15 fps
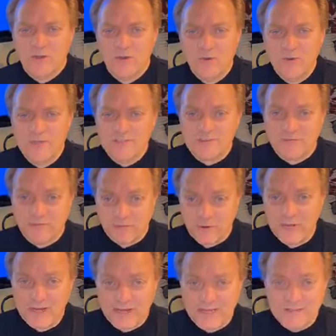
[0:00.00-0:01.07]
who is
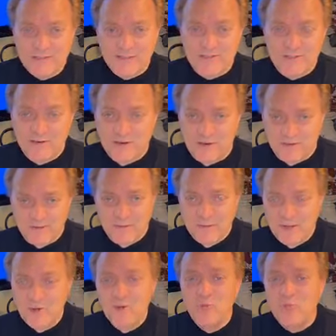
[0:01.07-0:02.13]
free to serve? I
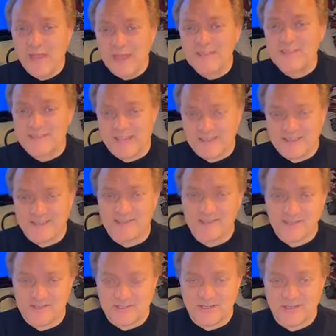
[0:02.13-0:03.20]
mean, who makes that
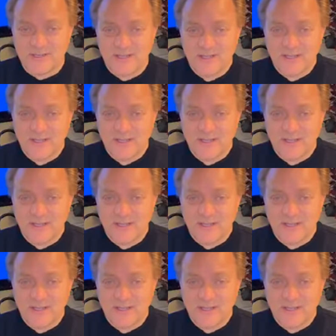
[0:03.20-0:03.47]
decision?